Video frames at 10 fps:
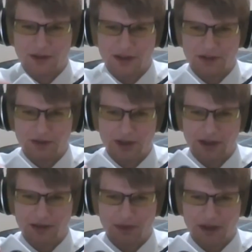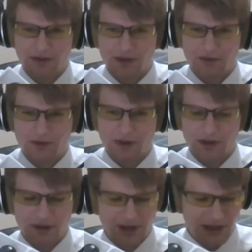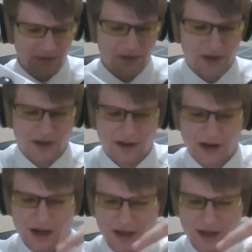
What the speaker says: kind of just take them out. You have the cable there.